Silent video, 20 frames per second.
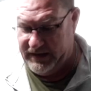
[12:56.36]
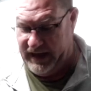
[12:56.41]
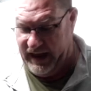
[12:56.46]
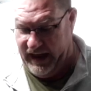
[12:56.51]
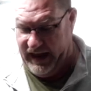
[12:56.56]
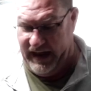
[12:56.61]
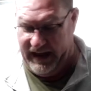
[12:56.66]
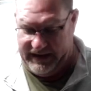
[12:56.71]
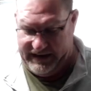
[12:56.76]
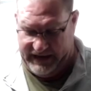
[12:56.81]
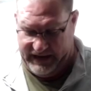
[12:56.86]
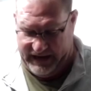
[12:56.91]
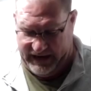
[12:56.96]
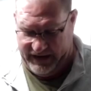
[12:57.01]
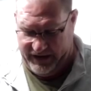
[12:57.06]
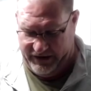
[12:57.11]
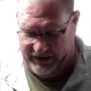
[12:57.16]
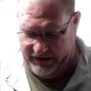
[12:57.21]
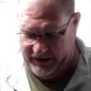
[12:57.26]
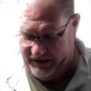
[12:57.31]
so I had to
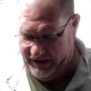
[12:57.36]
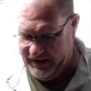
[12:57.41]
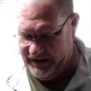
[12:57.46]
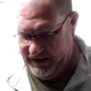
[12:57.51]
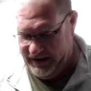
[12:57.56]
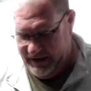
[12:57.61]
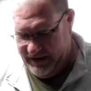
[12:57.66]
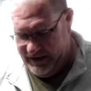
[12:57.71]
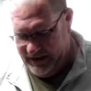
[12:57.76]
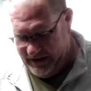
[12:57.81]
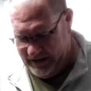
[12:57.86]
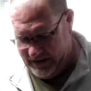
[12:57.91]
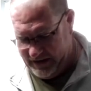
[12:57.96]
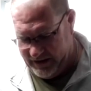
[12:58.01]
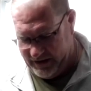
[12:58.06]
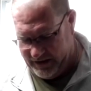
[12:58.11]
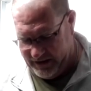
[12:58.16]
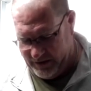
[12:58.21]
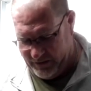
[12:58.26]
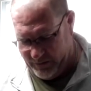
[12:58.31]
get her
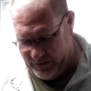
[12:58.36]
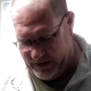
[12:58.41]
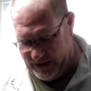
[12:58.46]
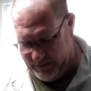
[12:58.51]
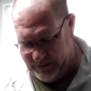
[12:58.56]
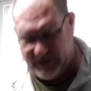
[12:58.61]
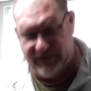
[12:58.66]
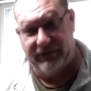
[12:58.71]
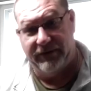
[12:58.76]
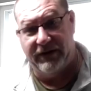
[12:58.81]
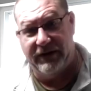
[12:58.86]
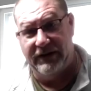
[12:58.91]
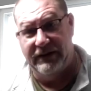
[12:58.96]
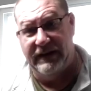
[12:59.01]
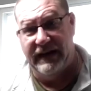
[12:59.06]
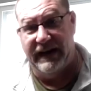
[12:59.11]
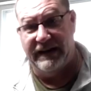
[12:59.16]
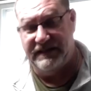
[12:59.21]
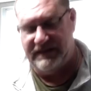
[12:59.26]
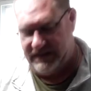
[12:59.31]
away before
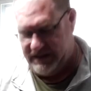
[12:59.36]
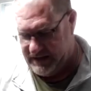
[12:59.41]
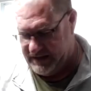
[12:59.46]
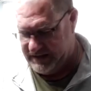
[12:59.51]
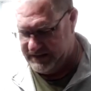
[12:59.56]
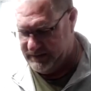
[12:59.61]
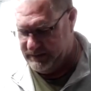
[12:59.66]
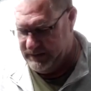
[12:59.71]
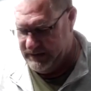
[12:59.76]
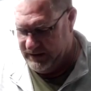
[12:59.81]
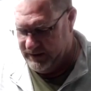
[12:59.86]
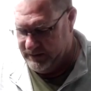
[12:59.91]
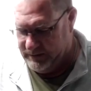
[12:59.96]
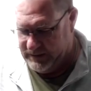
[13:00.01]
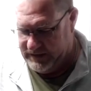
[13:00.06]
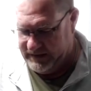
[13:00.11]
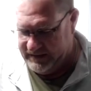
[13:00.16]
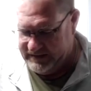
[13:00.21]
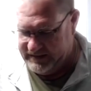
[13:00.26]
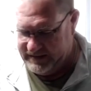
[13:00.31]
you guys took a spill,
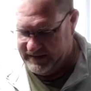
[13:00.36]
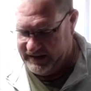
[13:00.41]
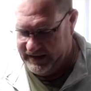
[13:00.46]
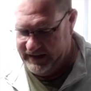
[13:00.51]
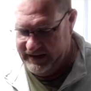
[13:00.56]
but